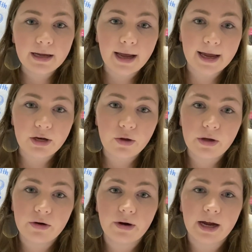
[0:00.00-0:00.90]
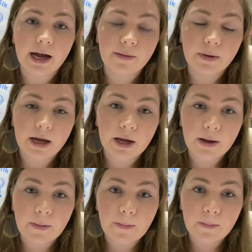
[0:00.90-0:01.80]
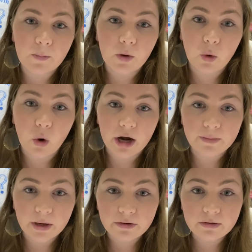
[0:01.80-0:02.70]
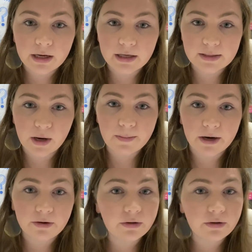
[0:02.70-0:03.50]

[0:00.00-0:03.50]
And you could grab a water bottle, like a spray bottle.